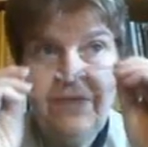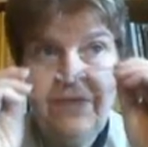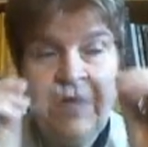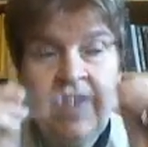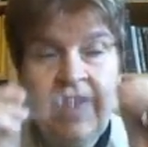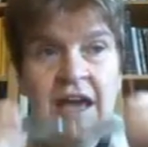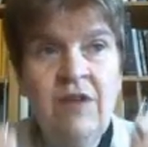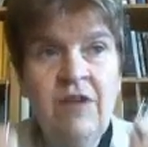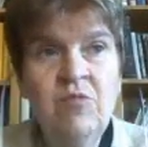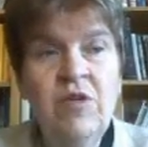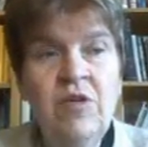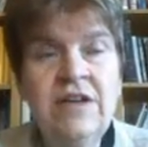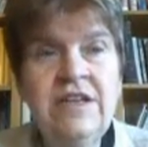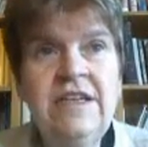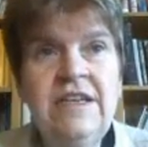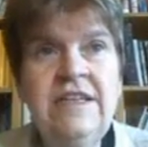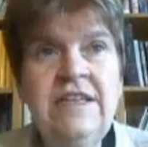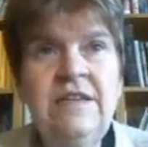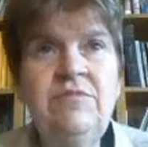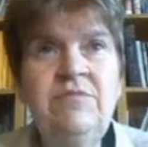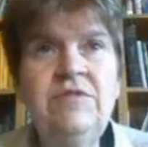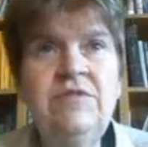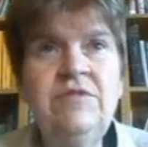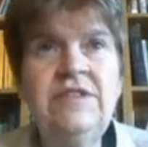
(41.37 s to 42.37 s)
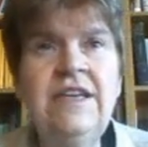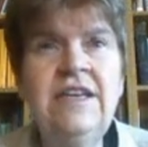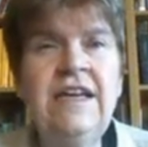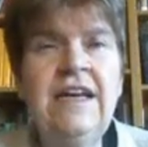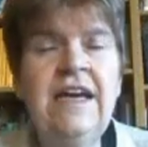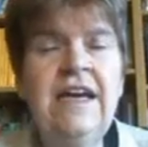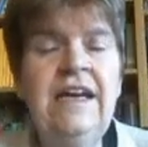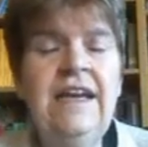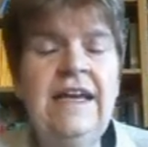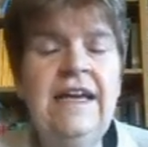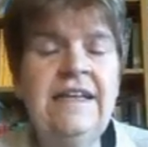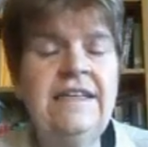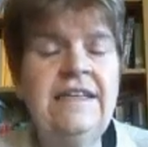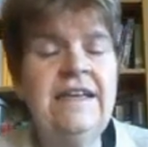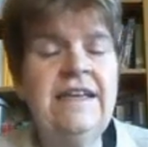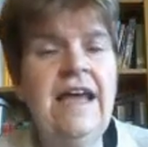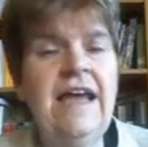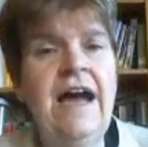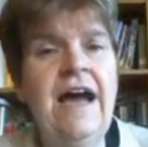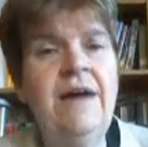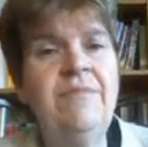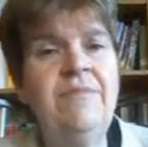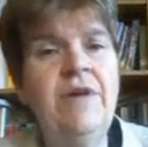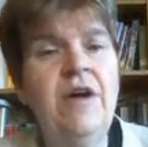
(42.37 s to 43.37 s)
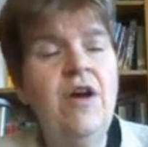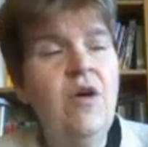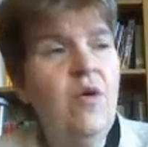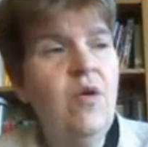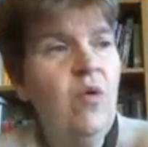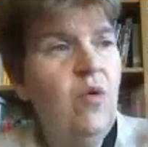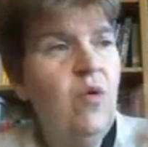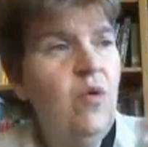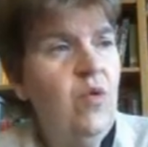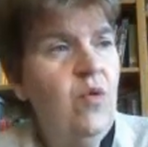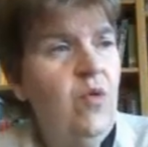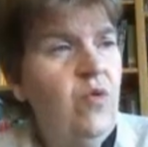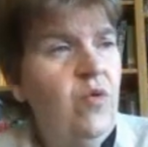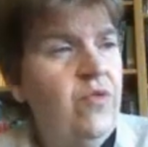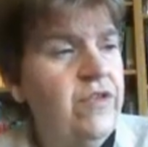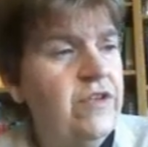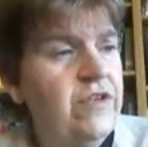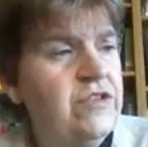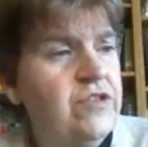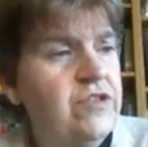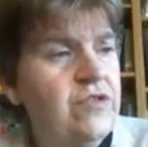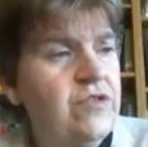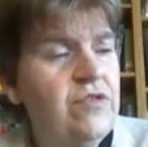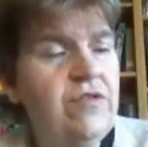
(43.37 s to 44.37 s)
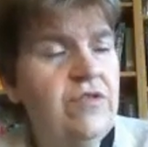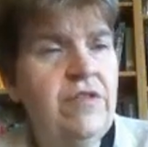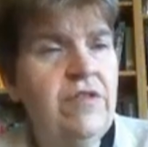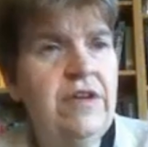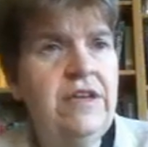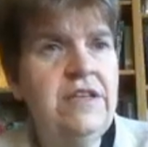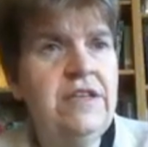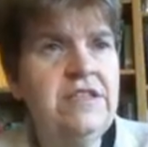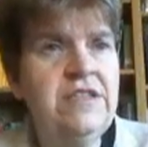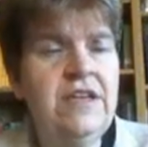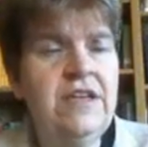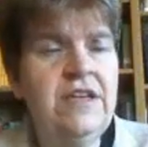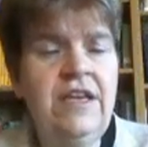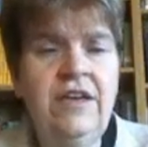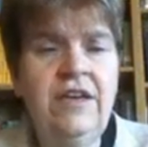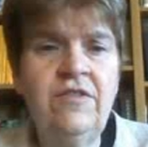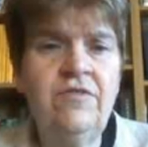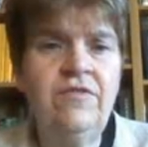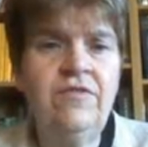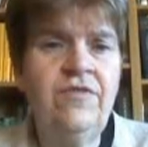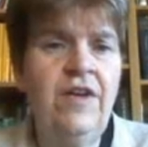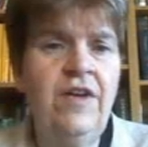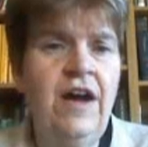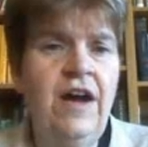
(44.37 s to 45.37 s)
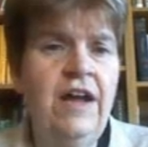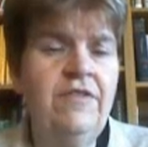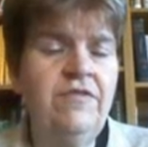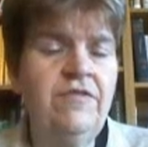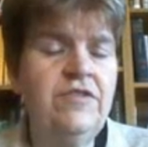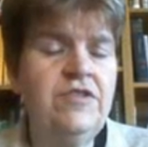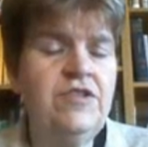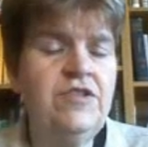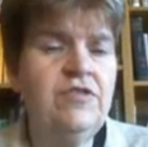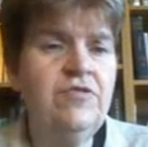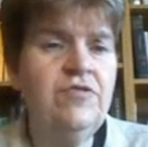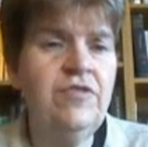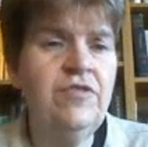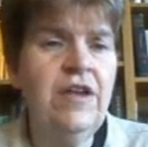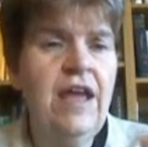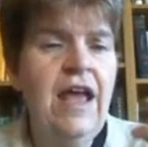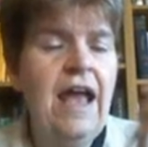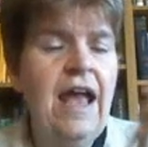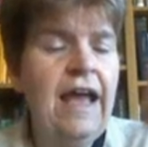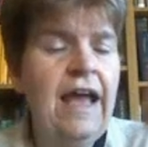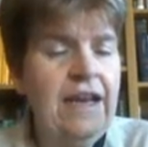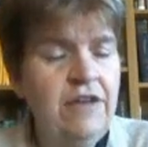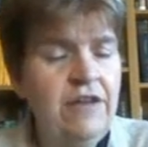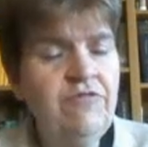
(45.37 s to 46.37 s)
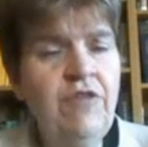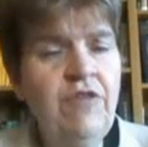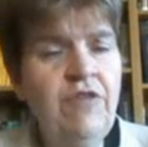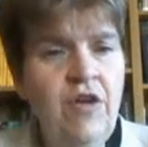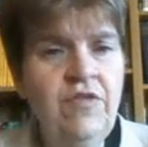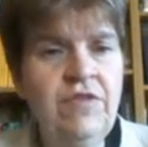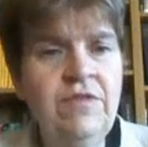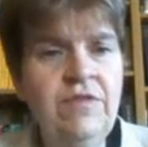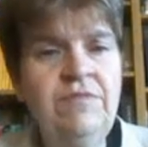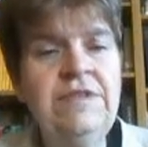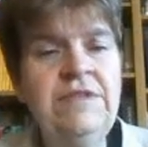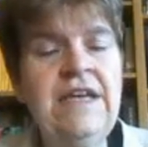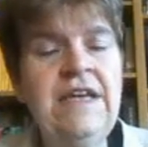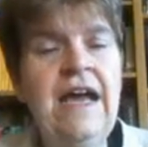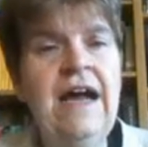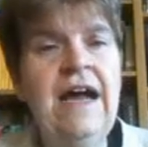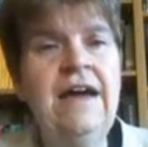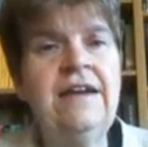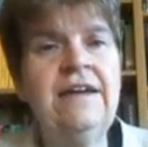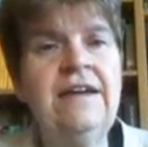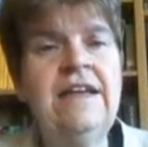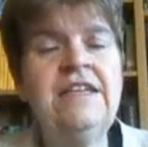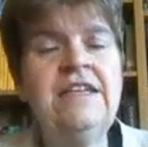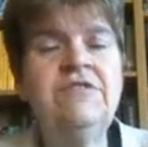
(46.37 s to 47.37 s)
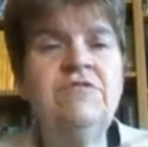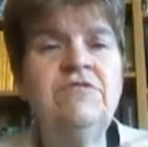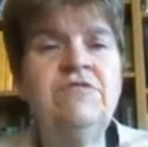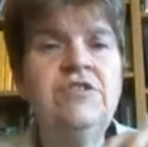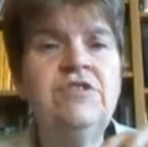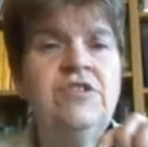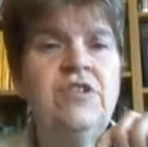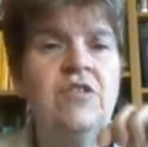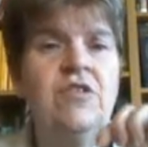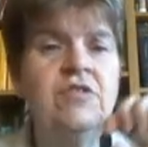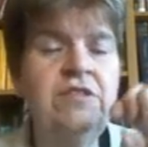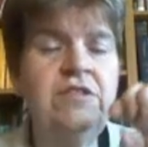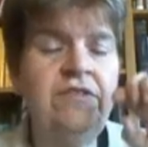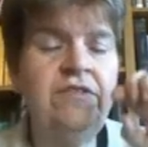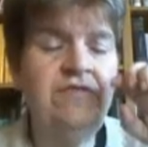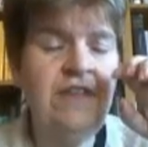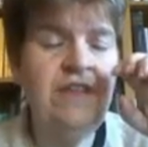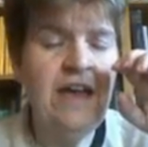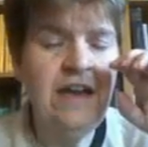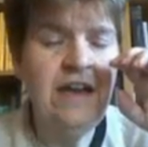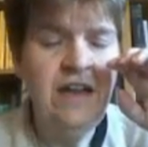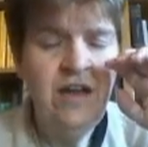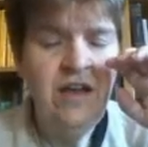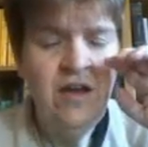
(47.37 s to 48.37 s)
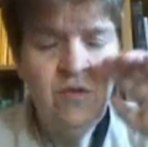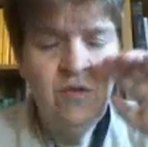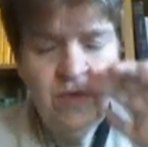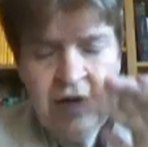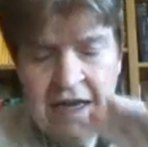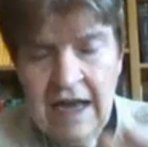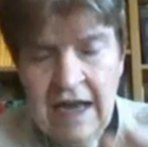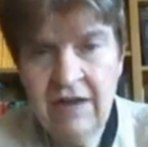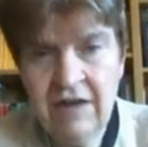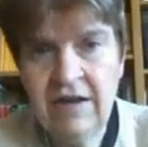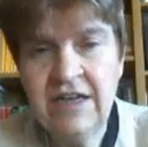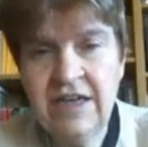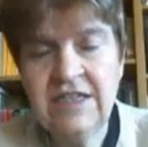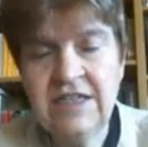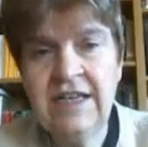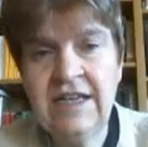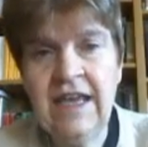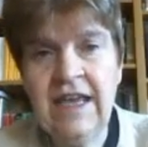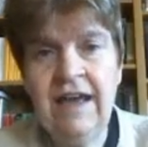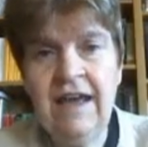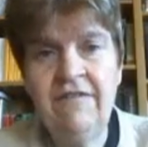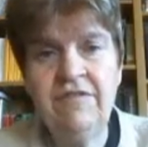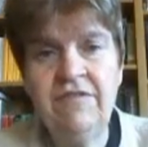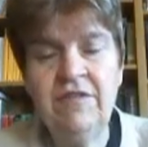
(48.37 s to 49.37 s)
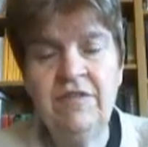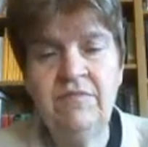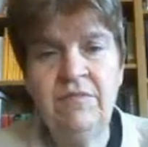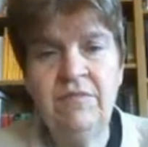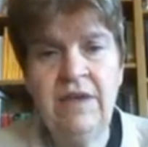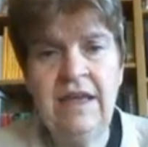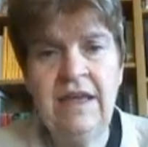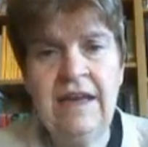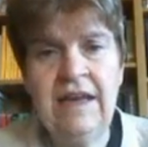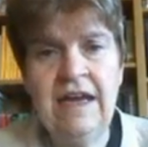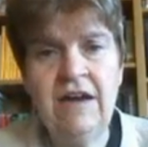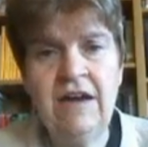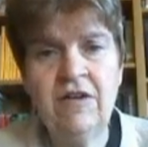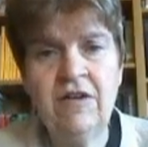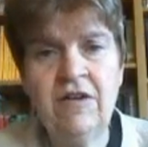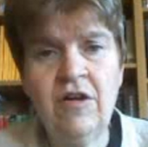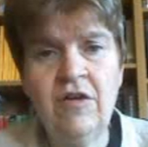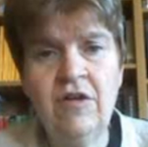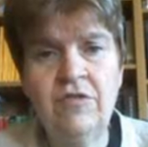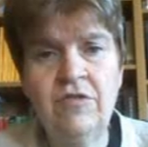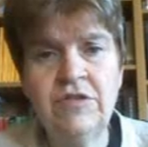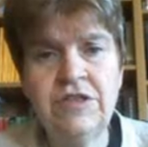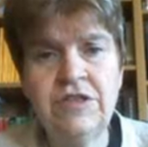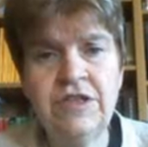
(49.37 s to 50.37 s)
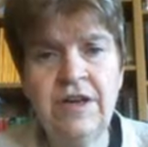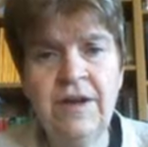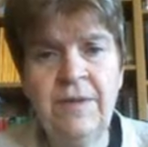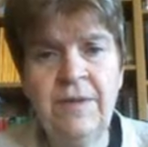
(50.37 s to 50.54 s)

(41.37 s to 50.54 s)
And what he did was he collected up all the stories that he could find for children, and he wrote them down. And as a result of that, we now actually have them in our culture.